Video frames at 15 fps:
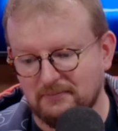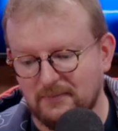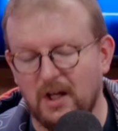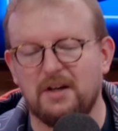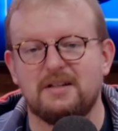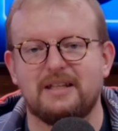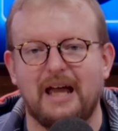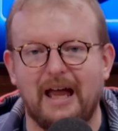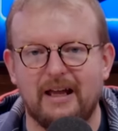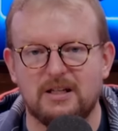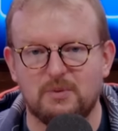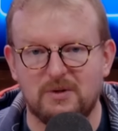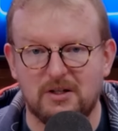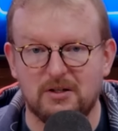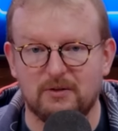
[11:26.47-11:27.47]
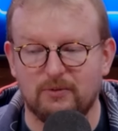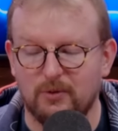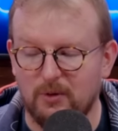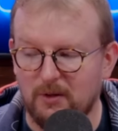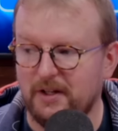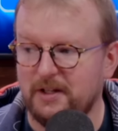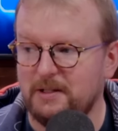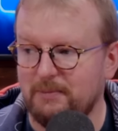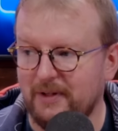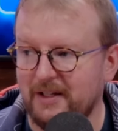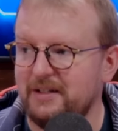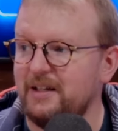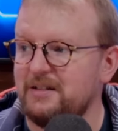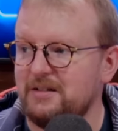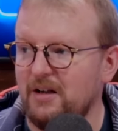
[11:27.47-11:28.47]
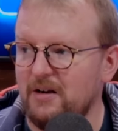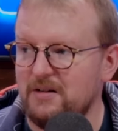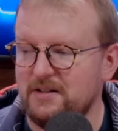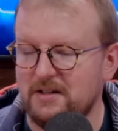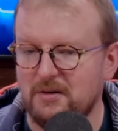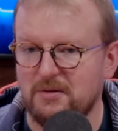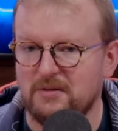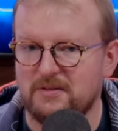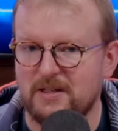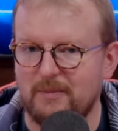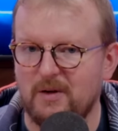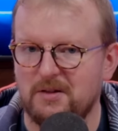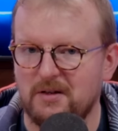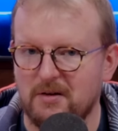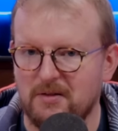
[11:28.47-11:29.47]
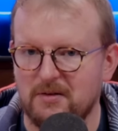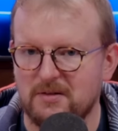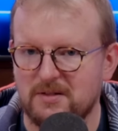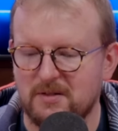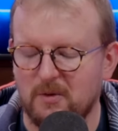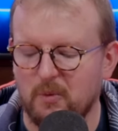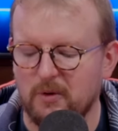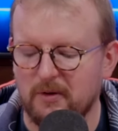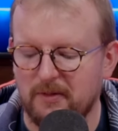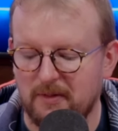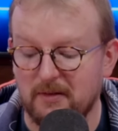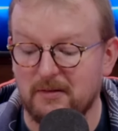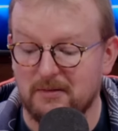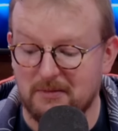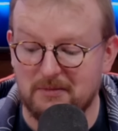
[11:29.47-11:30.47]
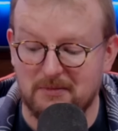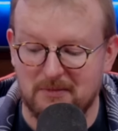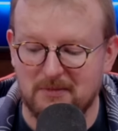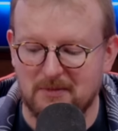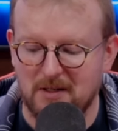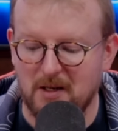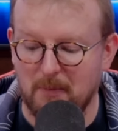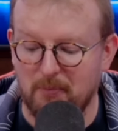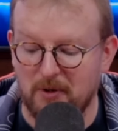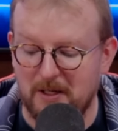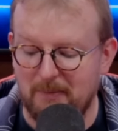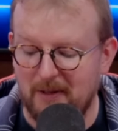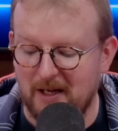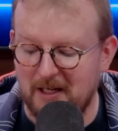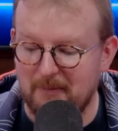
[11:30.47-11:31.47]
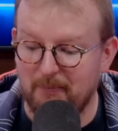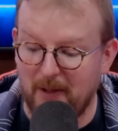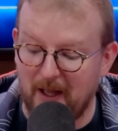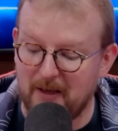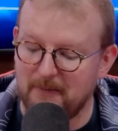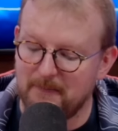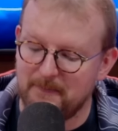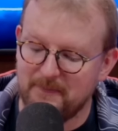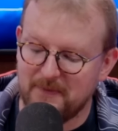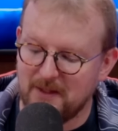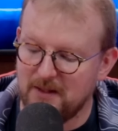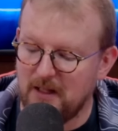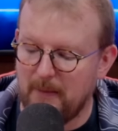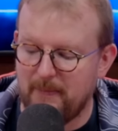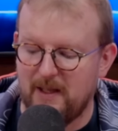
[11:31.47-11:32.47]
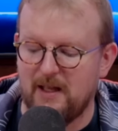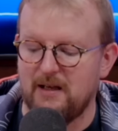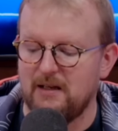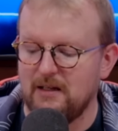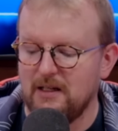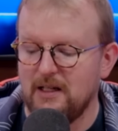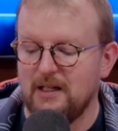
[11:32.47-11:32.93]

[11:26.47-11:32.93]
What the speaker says: Not as high as we could have rolled on the playtest cards. I know there's some out there that are still worth a pretty penny, but not bad.